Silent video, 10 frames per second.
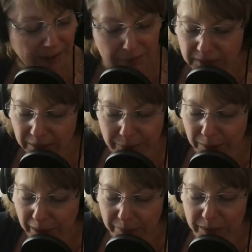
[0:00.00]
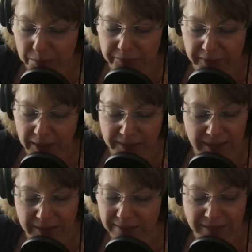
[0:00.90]
something about people
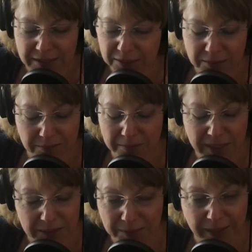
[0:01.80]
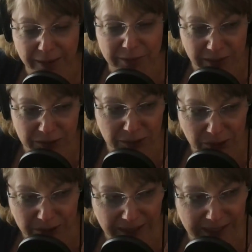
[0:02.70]
falling, it just makes me laugh. As long as they're
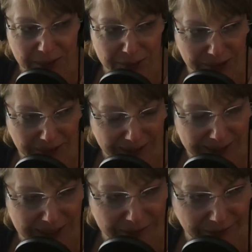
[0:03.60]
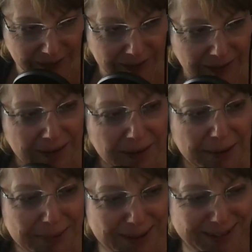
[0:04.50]
okay. He was okay. He's fine.
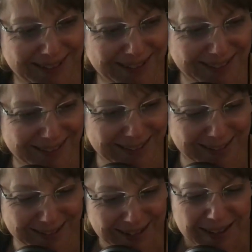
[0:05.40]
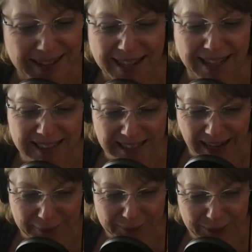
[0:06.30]
Just
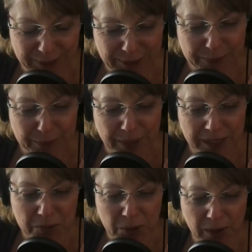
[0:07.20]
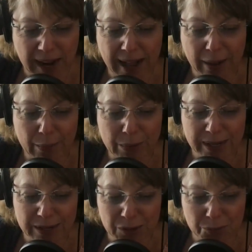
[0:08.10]
laughter. Bring more. How
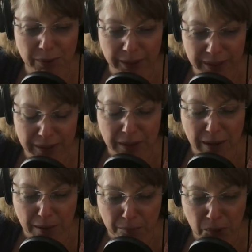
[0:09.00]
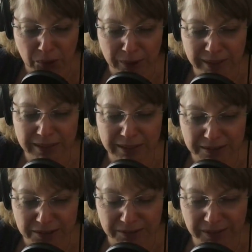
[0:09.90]
can you bring more into
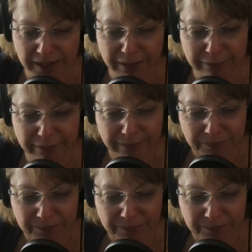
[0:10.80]
your life?